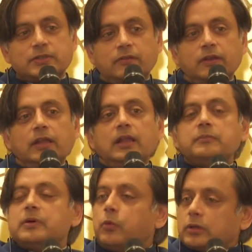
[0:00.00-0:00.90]
or whatever.
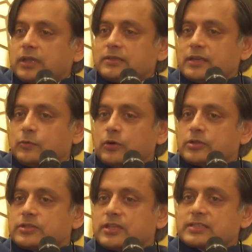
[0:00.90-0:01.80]
But what they did
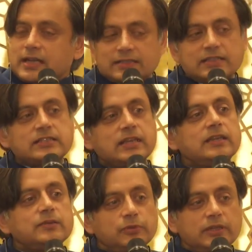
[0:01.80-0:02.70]
was they started
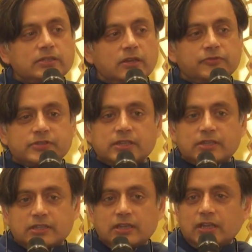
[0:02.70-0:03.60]
sending police
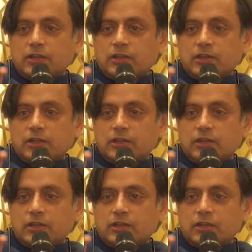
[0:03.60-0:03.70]
officers